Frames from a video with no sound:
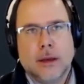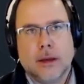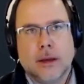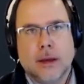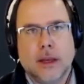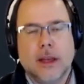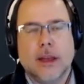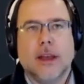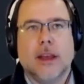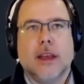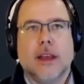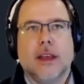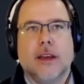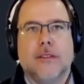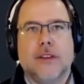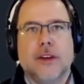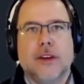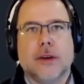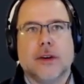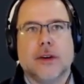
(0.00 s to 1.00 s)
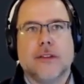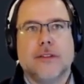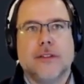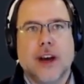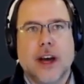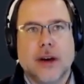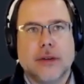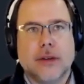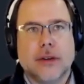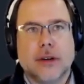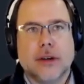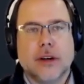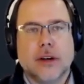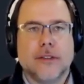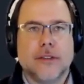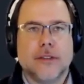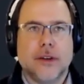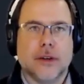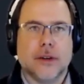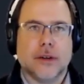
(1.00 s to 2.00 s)
if you're a founder,
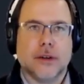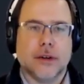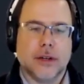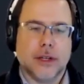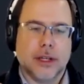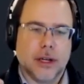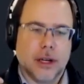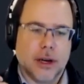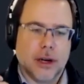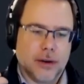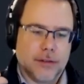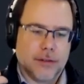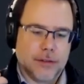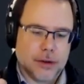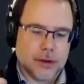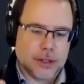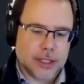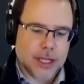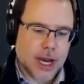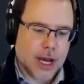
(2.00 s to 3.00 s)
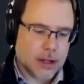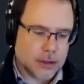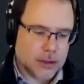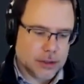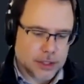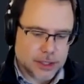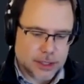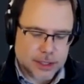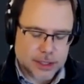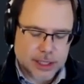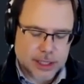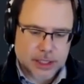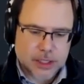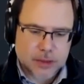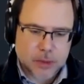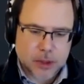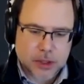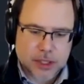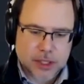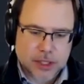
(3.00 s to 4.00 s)
if you're a dollars and cents
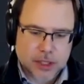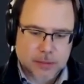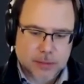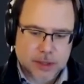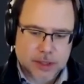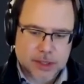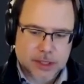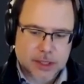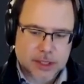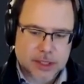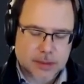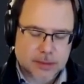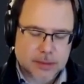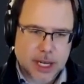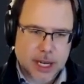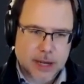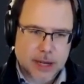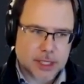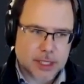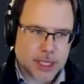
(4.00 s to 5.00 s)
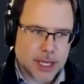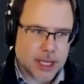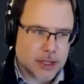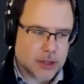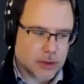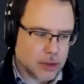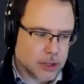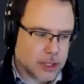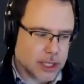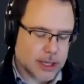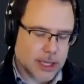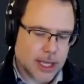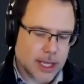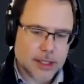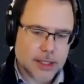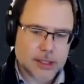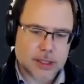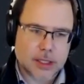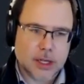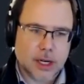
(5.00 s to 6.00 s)
person in the business, sometimes again, you look at that
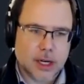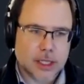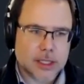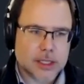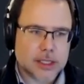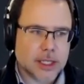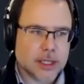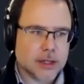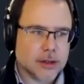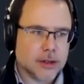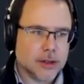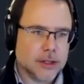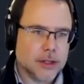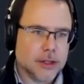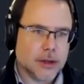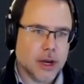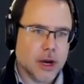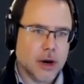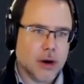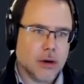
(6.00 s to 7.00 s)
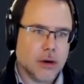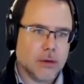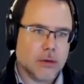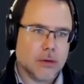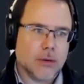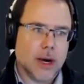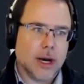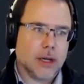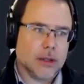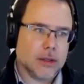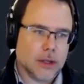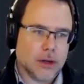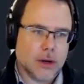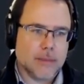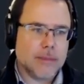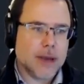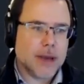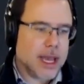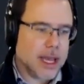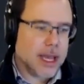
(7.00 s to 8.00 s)
as a cost center and you go, well,
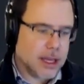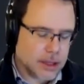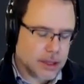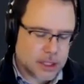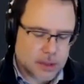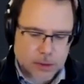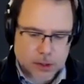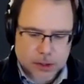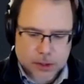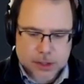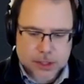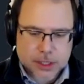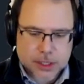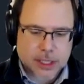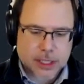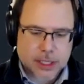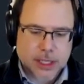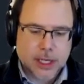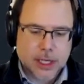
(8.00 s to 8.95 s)
I'm paying this person